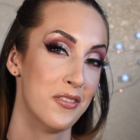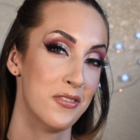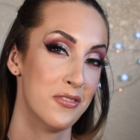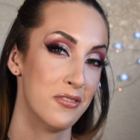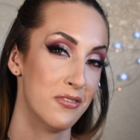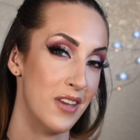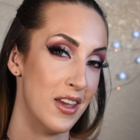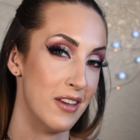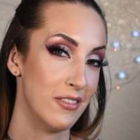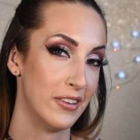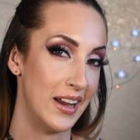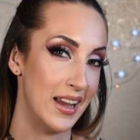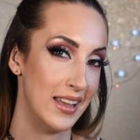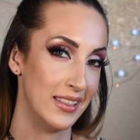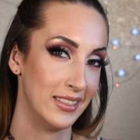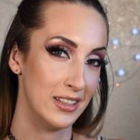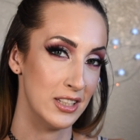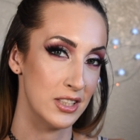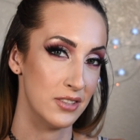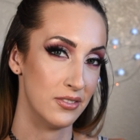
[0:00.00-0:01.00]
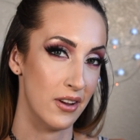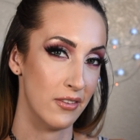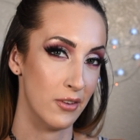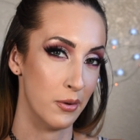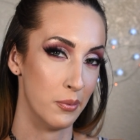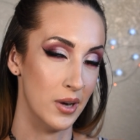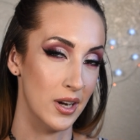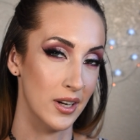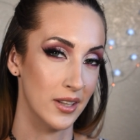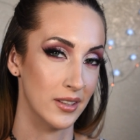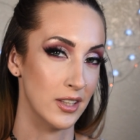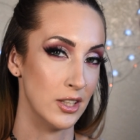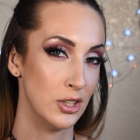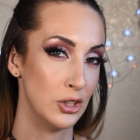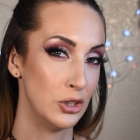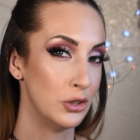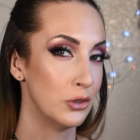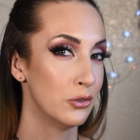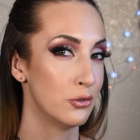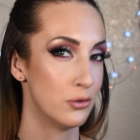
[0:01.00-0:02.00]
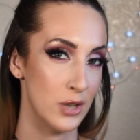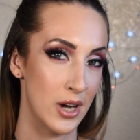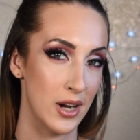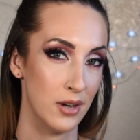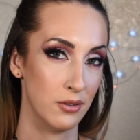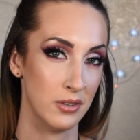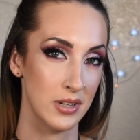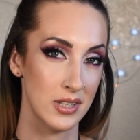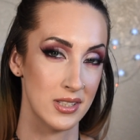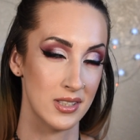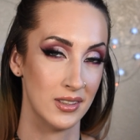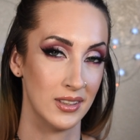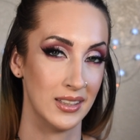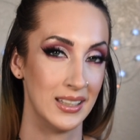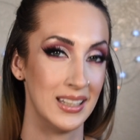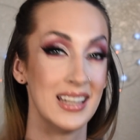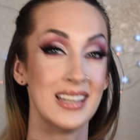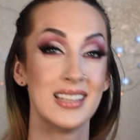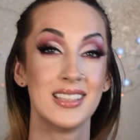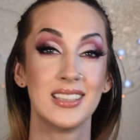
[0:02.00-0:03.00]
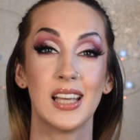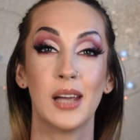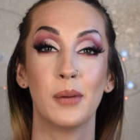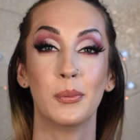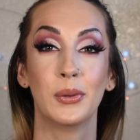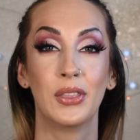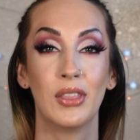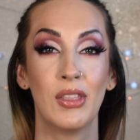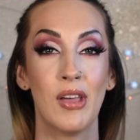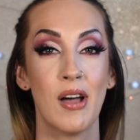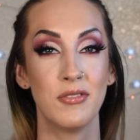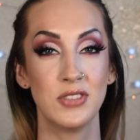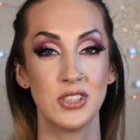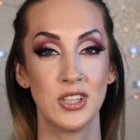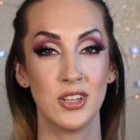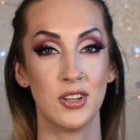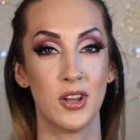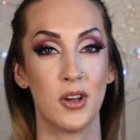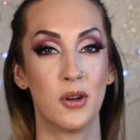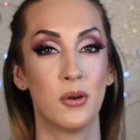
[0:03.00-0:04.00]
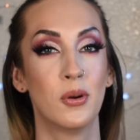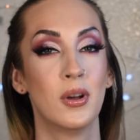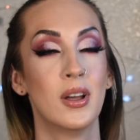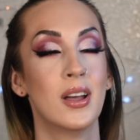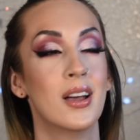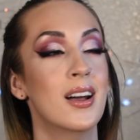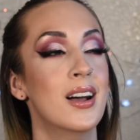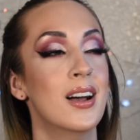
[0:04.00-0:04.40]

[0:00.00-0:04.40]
favorite and least favorite product that you've tried recently is. I would love to know.